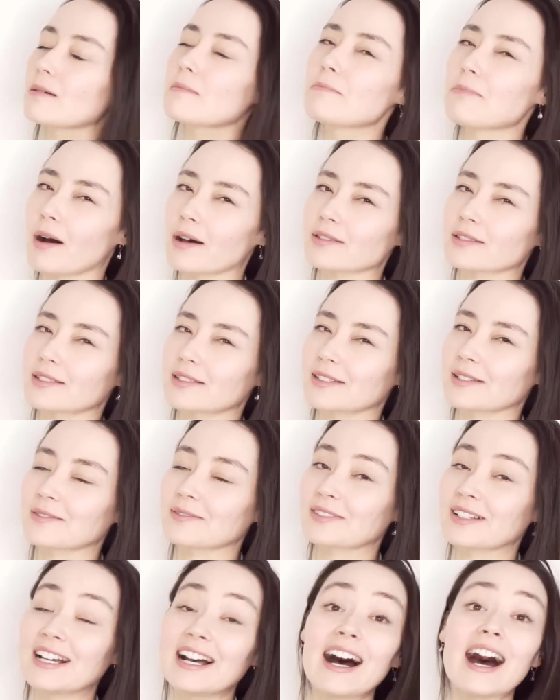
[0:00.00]
Positive.
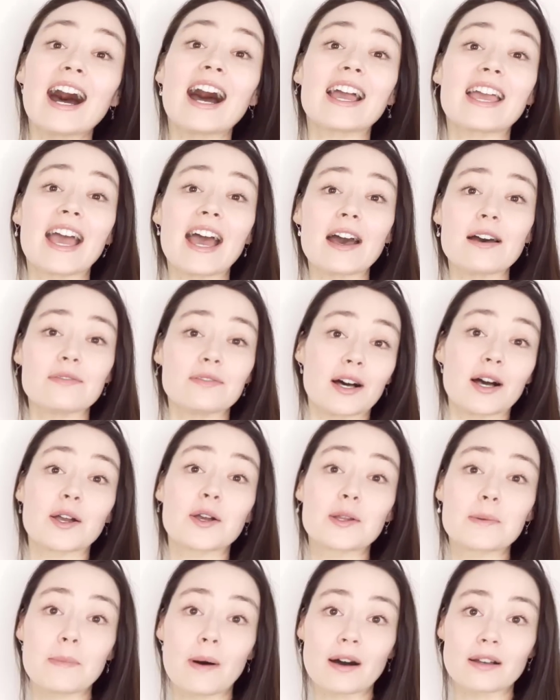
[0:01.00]
I have a
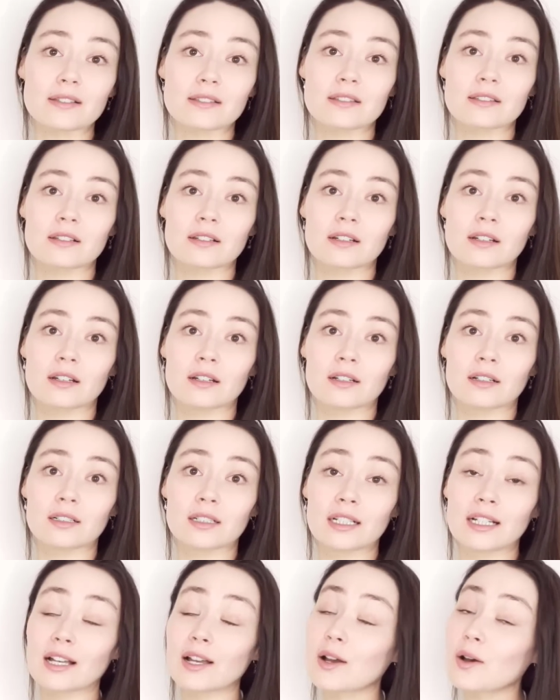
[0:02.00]
good boss.
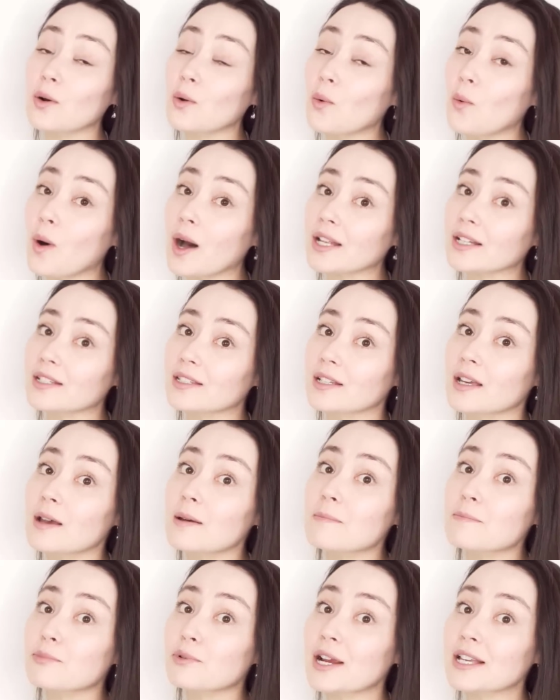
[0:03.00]
What's
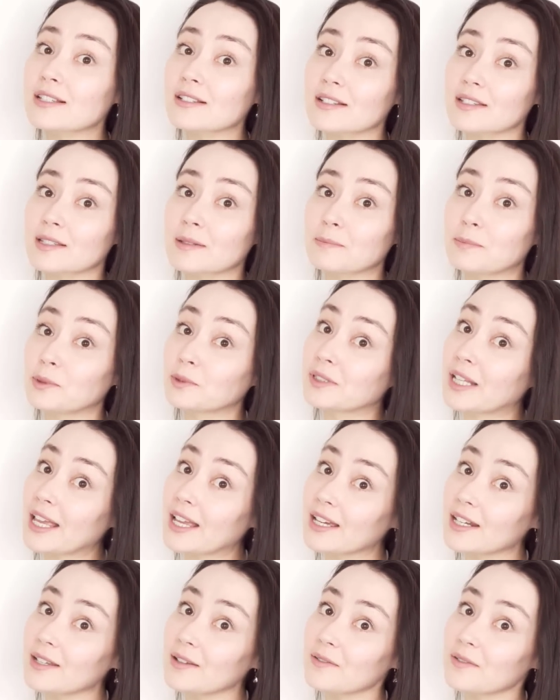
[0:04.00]
present simple
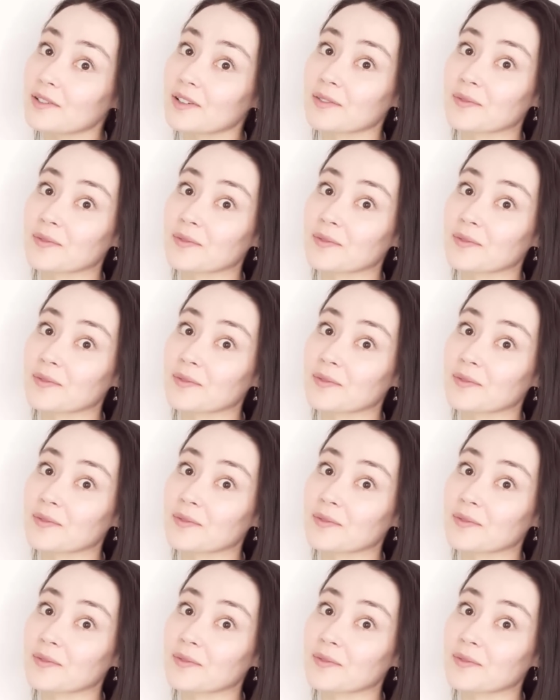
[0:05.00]
negative?